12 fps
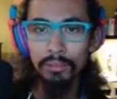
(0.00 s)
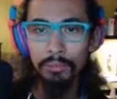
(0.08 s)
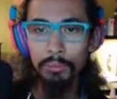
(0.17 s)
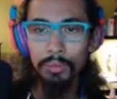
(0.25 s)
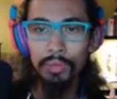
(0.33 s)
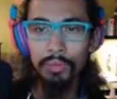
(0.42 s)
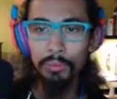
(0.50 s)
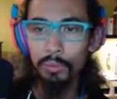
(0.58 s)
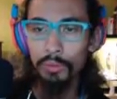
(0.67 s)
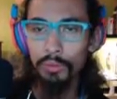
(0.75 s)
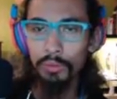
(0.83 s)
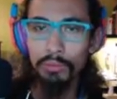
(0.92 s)
What
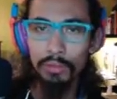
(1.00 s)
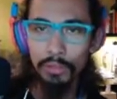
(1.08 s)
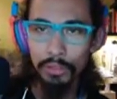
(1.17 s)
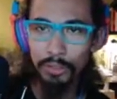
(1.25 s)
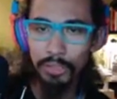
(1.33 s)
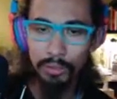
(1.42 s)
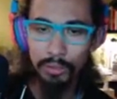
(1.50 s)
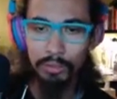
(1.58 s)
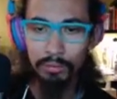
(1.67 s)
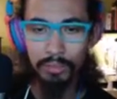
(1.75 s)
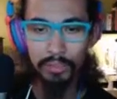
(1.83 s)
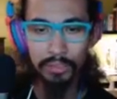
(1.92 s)
was the first race you
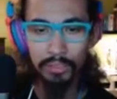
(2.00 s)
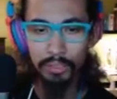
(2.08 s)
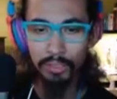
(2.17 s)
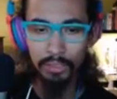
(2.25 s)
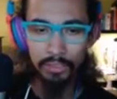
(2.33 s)
ever saw?